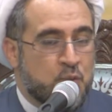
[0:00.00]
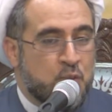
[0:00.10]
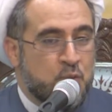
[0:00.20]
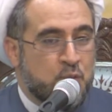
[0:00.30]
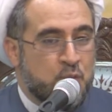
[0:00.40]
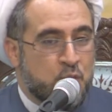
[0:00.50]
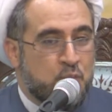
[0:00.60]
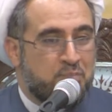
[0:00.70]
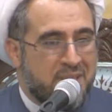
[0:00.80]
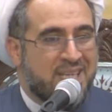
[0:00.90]
to, to
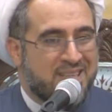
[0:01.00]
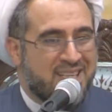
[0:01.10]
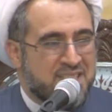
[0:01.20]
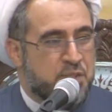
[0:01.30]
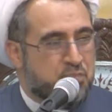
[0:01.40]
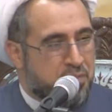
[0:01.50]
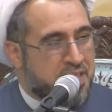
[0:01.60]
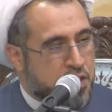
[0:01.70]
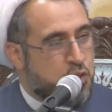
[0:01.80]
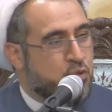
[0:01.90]
begin a
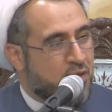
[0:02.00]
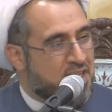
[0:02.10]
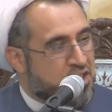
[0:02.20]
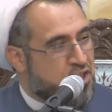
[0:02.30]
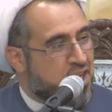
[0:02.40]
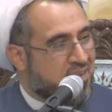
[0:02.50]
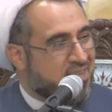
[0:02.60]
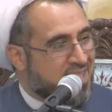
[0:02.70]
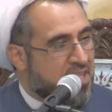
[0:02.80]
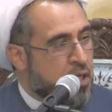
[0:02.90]
spiritual
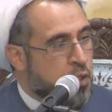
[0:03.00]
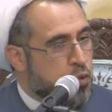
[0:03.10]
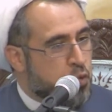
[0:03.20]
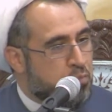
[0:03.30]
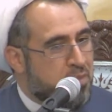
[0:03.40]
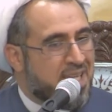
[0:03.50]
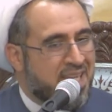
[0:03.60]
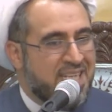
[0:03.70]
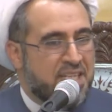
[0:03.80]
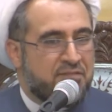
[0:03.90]
journey, to begin
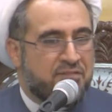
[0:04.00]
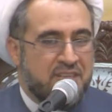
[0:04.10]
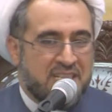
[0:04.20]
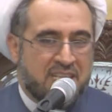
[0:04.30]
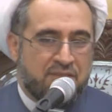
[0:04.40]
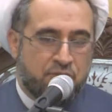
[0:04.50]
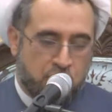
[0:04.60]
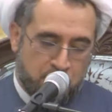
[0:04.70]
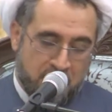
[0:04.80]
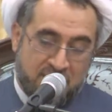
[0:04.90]
it in a
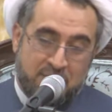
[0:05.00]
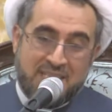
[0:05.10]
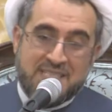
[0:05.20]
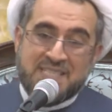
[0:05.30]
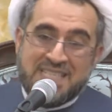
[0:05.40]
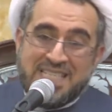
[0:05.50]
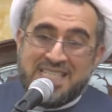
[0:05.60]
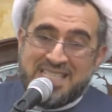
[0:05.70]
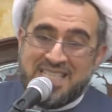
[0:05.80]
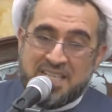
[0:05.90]
form of a man is
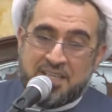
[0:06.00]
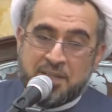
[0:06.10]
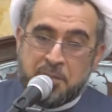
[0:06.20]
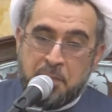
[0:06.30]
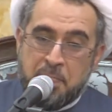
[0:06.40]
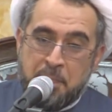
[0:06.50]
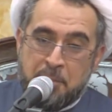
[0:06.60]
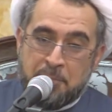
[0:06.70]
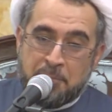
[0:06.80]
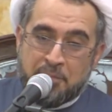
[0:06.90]
easier.
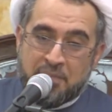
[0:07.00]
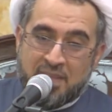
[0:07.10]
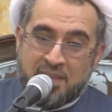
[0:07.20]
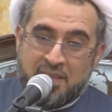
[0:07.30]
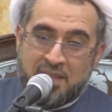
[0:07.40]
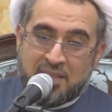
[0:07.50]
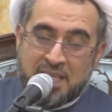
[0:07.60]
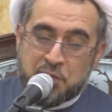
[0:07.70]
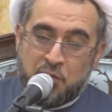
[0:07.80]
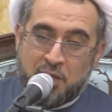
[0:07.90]

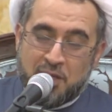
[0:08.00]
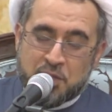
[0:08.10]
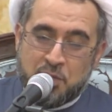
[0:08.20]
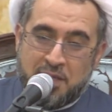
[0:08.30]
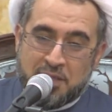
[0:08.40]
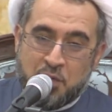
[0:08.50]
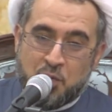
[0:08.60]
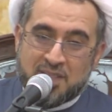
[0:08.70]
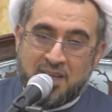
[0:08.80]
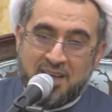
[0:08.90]
That's why Allah subhanahu wa
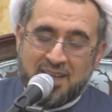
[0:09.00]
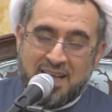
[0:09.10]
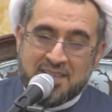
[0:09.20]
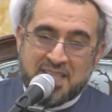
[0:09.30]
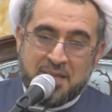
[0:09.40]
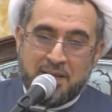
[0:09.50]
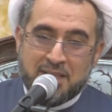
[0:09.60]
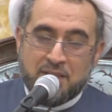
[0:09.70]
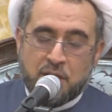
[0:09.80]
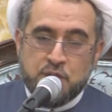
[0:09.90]
ta'ala has
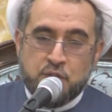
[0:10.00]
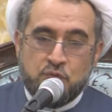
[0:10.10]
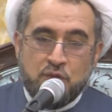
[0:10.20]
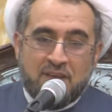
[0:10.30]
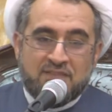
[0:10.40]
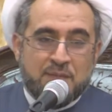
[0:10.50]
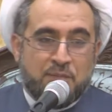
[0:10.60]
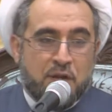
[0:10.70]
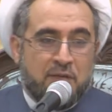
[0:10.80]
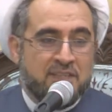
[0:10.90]
commanded us to love the
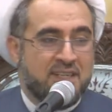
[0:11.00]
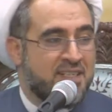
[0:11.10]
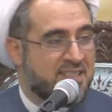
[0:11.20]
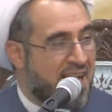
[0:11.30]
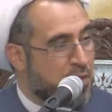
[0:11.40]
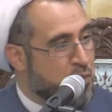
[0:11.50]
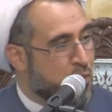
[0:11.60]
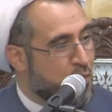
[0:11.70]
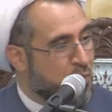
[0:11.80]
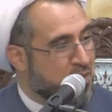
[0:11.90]
Prophet and his household.